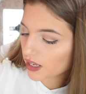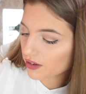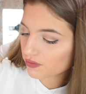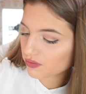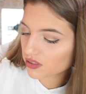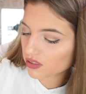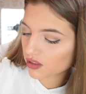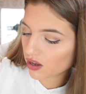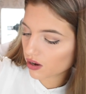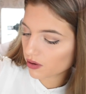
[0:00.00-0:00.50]

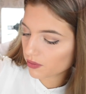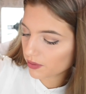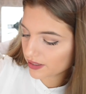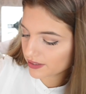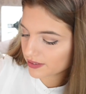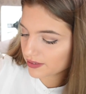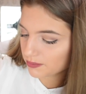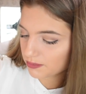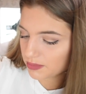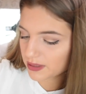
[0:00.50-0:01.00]
Even though
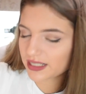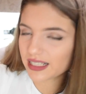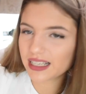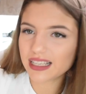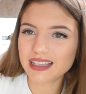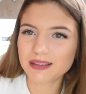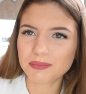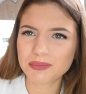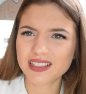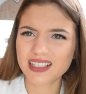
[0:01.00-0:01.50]
it's
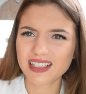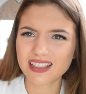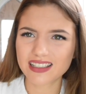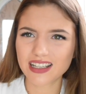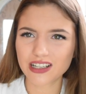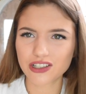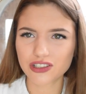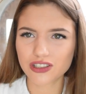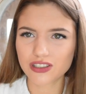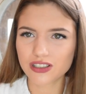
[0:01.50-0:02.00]
petite, the petite
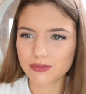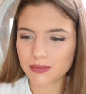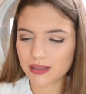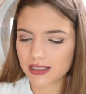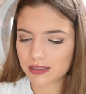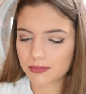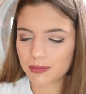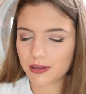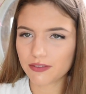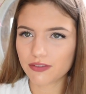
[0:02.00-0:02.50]
section is
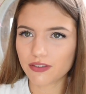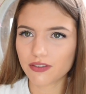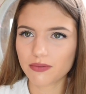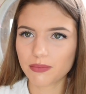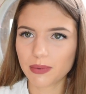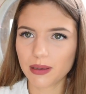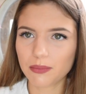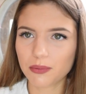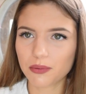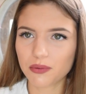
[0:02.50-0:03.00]
meant to be for
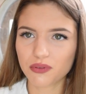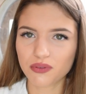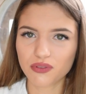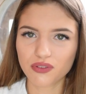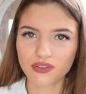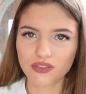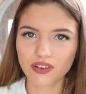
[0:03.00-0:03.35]
people